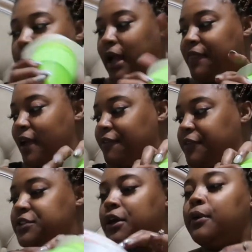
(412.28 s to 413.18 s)
So I got that
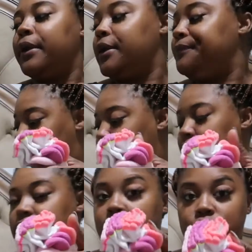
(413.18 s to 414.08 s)
for Zoe. Her,
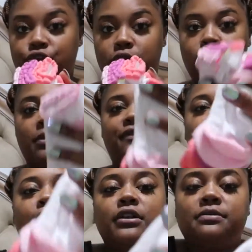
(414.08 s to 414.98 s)
y'all saw the struggle with me
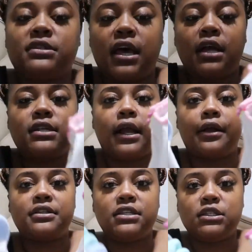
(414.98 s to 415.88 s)
finding her some socks. I got
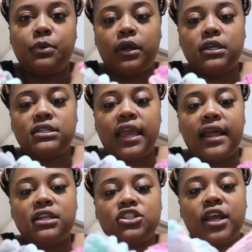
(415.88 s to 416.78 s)
her 6 pair of these
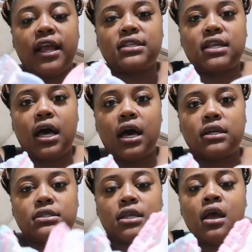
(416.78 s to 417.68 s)
Cat and Jack
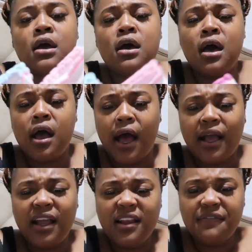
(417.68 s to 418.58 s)
socks. I
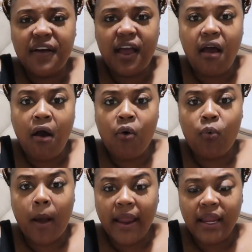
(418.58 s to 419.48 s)
couldn't find all
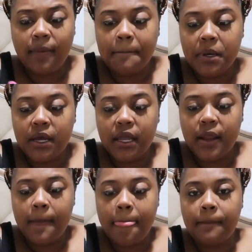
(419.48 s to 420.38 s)
white,
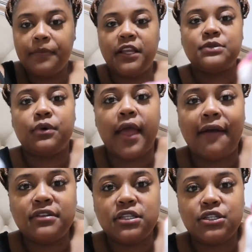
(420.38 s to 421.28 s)
but these will
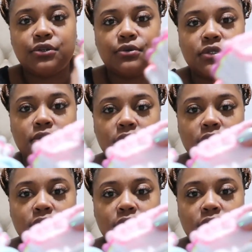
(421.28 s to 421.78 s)
have to do. So